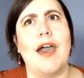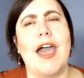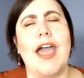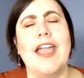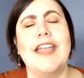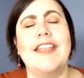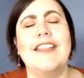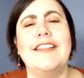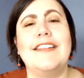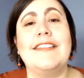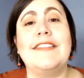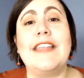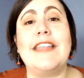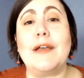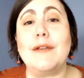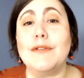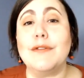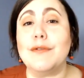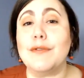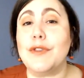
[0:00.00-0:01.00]
it
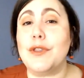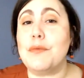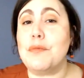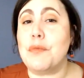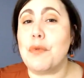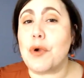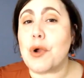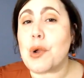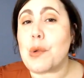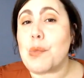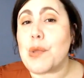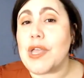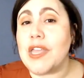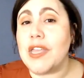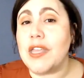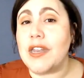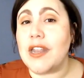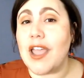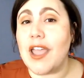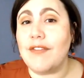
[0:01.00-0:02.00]
sounds really
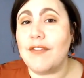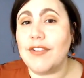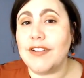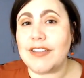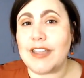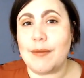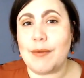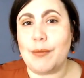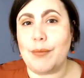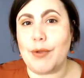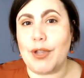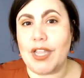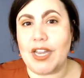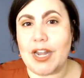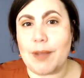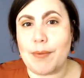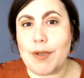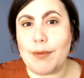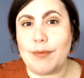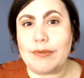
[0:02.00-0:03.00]
morbid. Every time I bring it
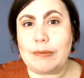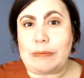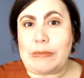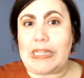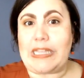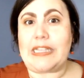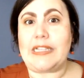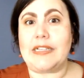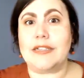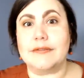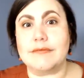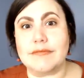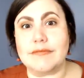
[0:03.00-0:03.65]
up, I'm like,